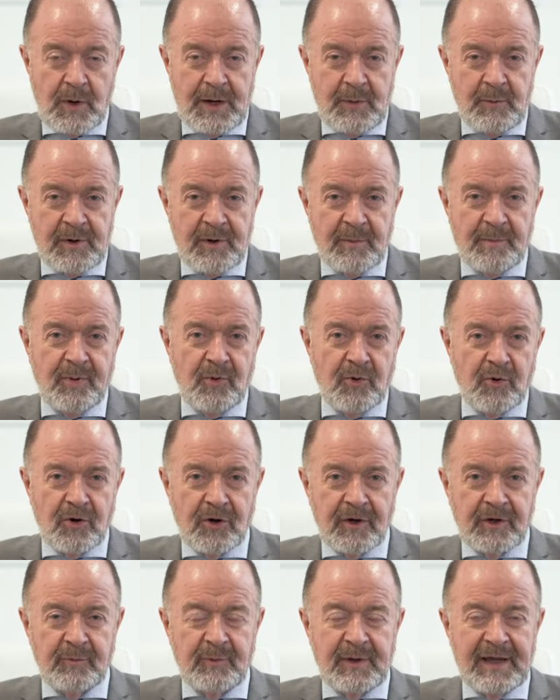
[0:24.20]
When we're
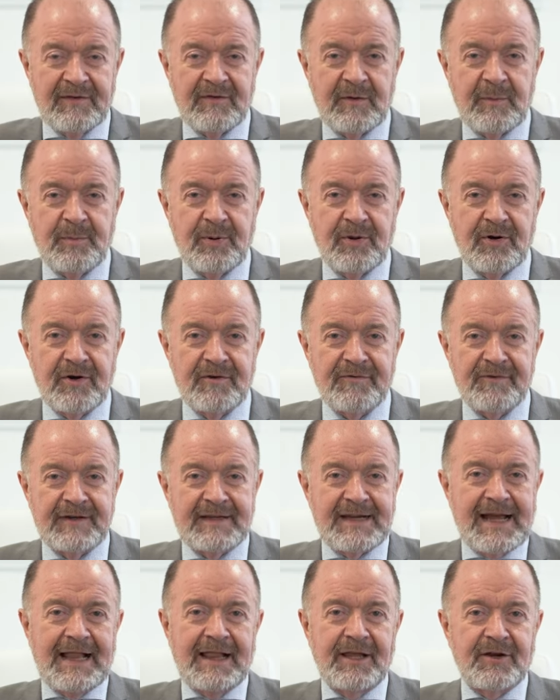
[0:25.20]
born, we have a
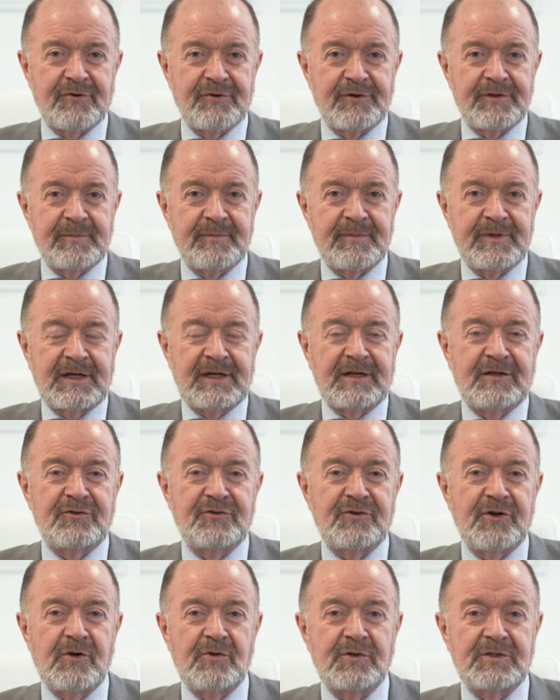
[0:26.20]
perfect algorithm that
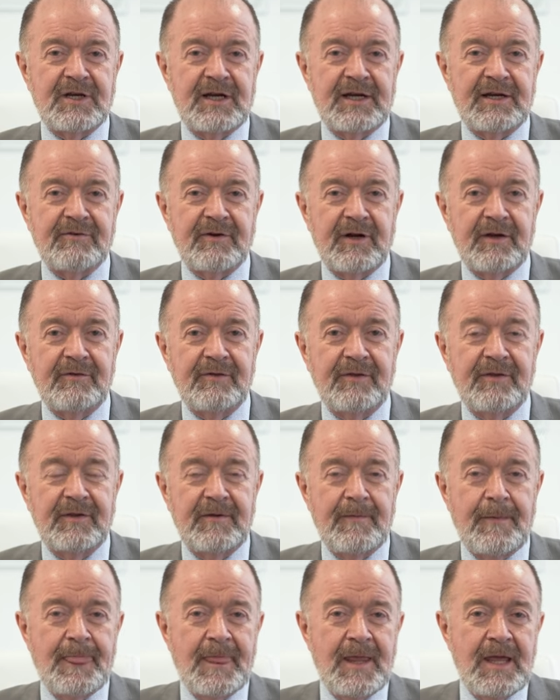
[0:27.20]
controls eye growth.
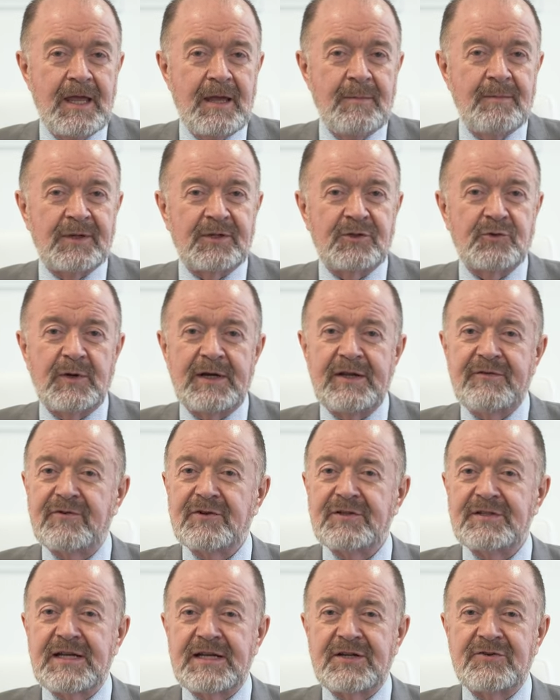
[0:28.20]
But
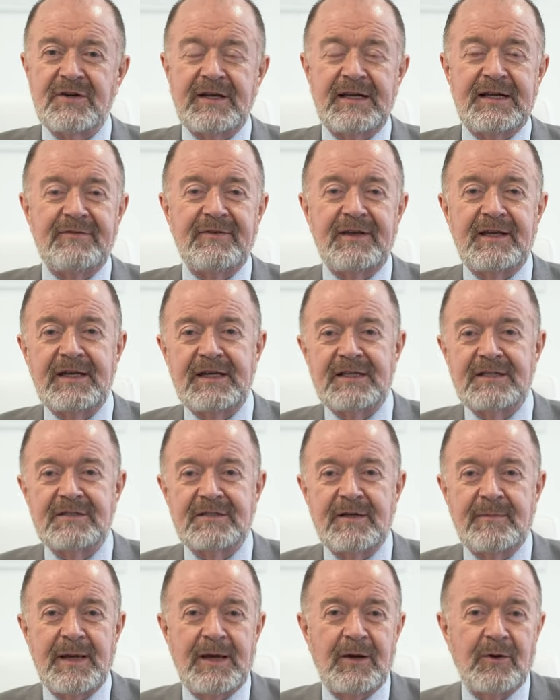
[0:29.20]
21st century living is
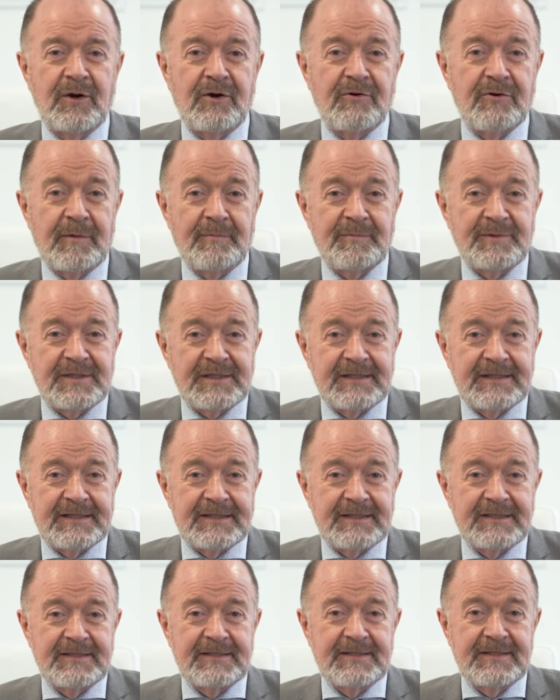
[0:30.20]
somehow corrupting
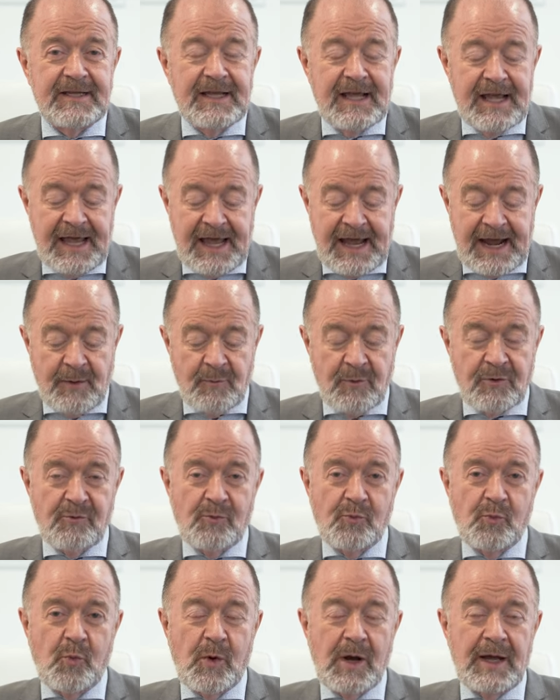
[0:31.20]
this, and we're
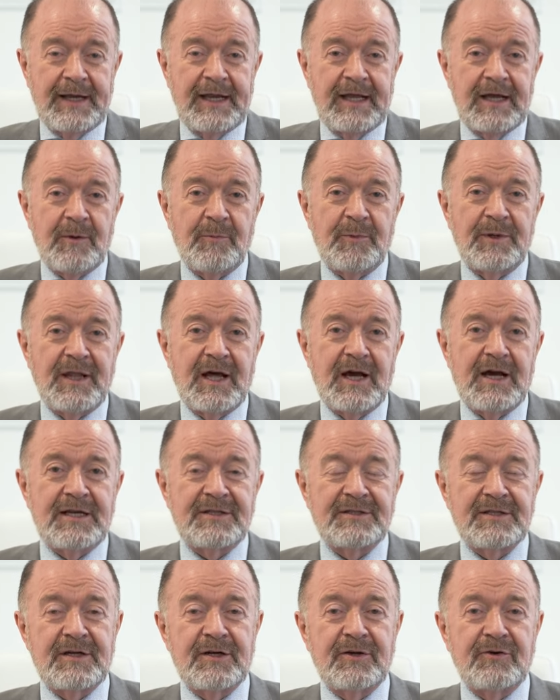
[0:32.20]
winding up with
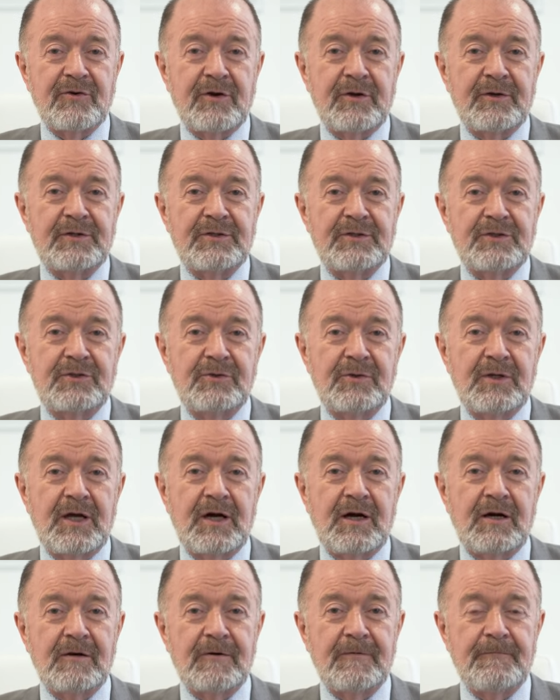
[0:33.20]
eyes that are growing too
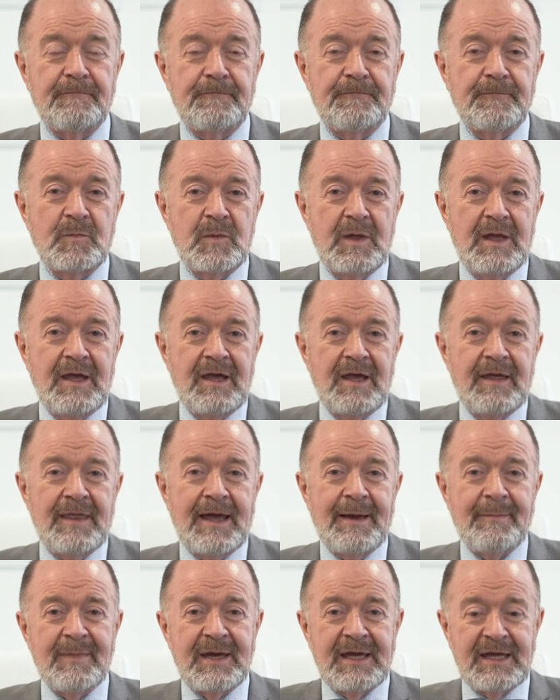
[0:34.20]
long and
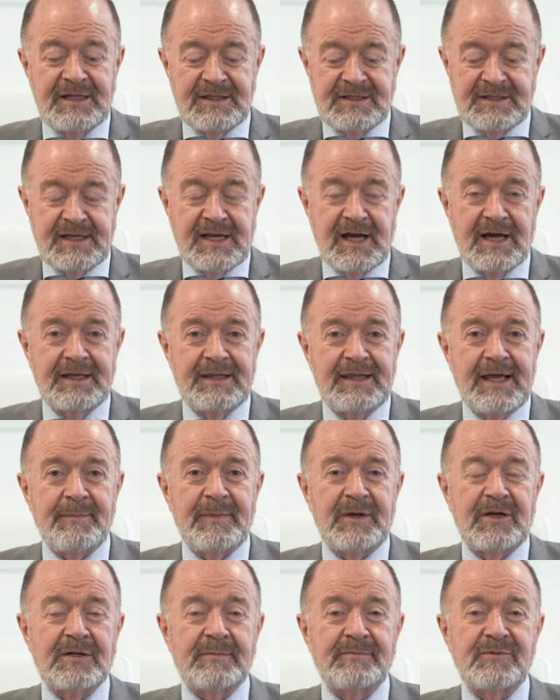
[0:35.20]
that means the eye then
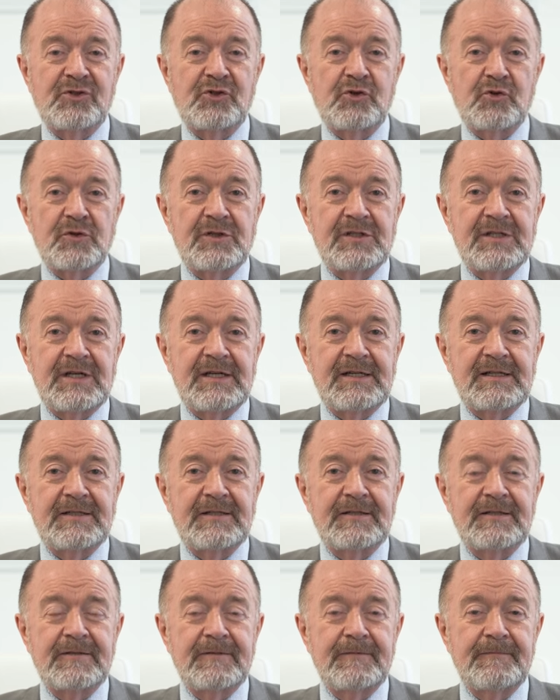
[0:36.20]
becomes
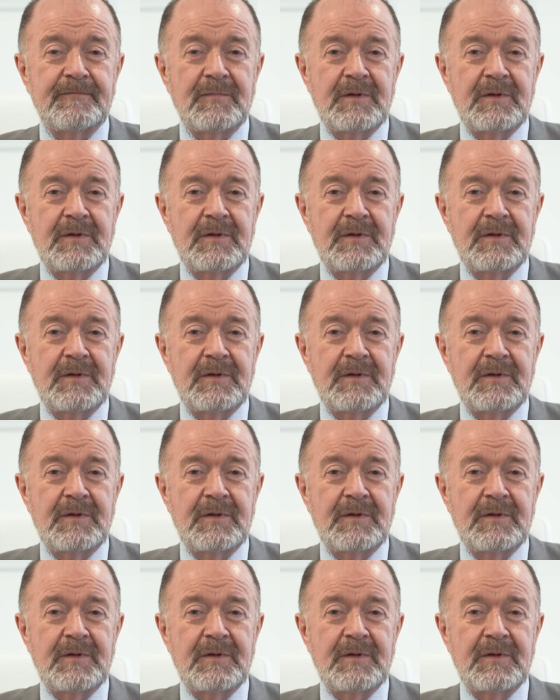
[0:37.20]
short-sighted.